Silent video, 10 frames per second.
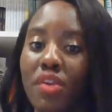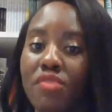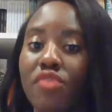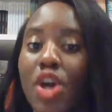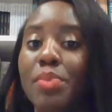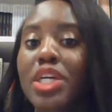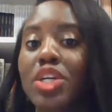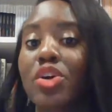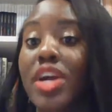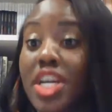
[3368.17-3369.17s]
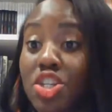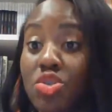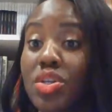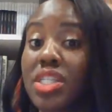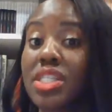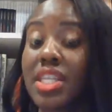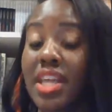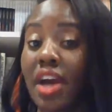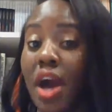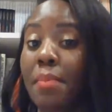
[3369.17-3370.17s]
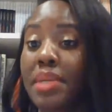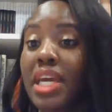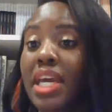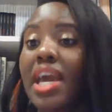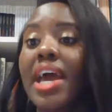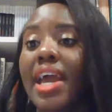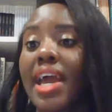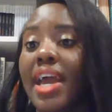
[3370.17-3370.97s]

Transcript: confirming your interest in that company